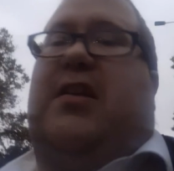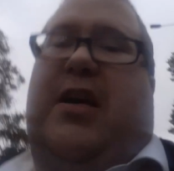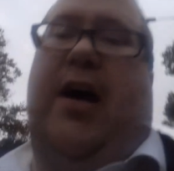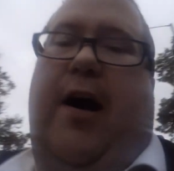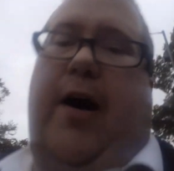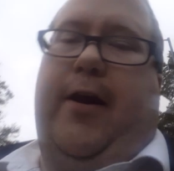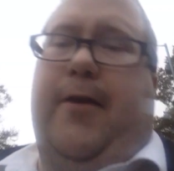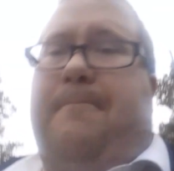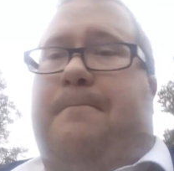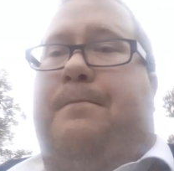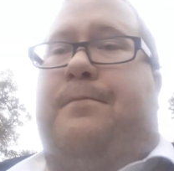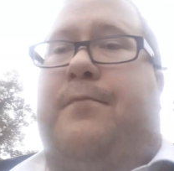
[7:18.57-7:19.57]
Khan,
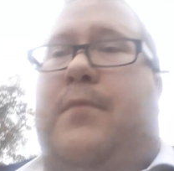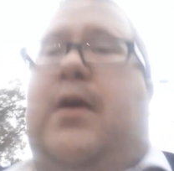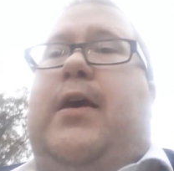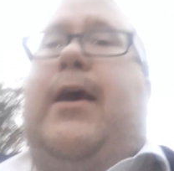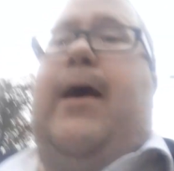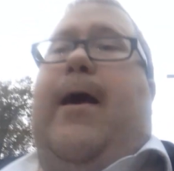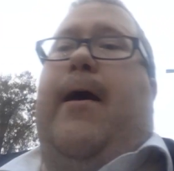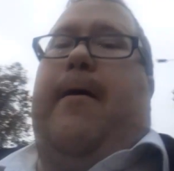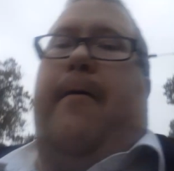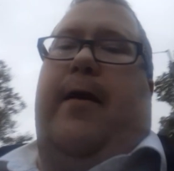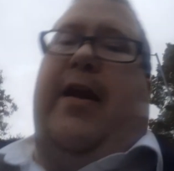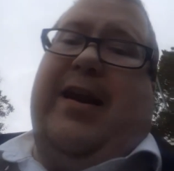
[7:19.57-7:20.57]

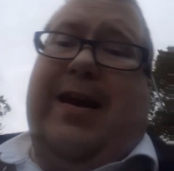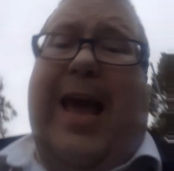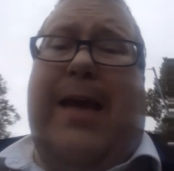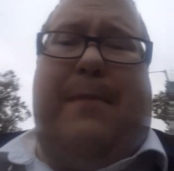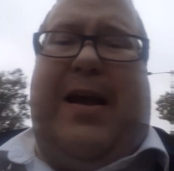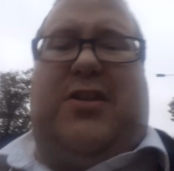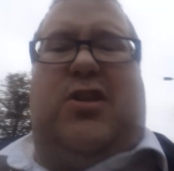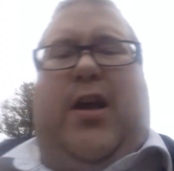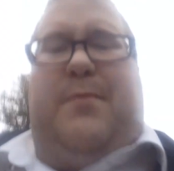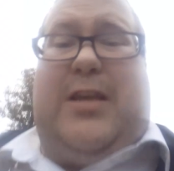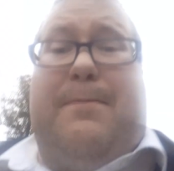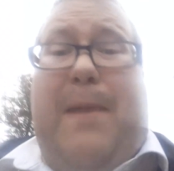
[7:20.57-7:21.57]
in layman's
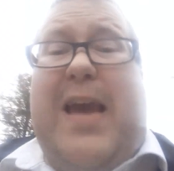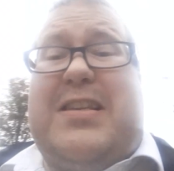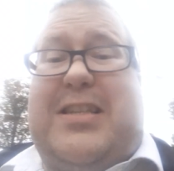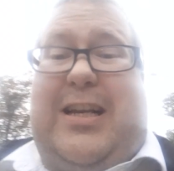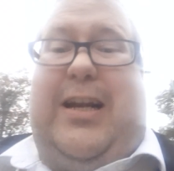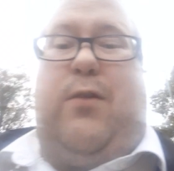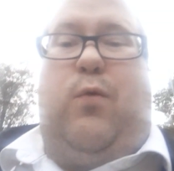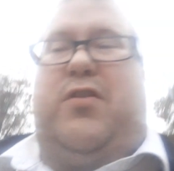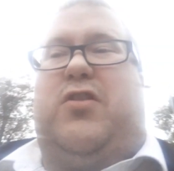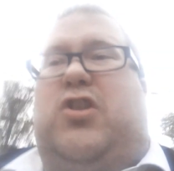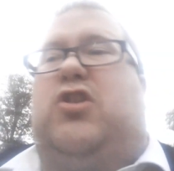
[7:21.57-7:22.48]
terms, he basically wants